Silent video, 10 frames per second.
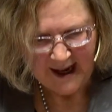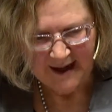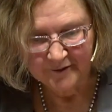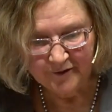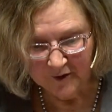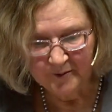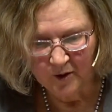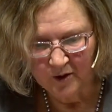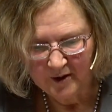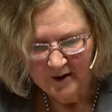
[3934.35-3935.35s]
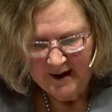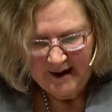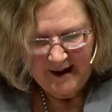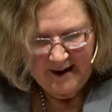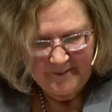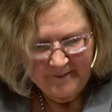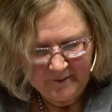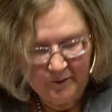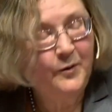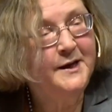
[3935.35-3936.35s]
And furthermore,
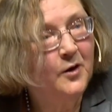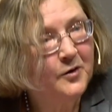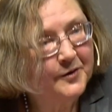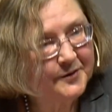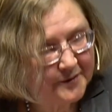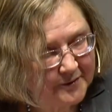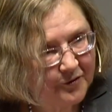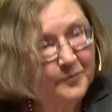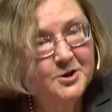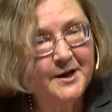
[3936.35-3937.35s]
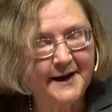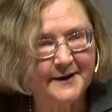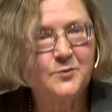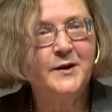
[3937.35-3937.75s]
we know that from genetics,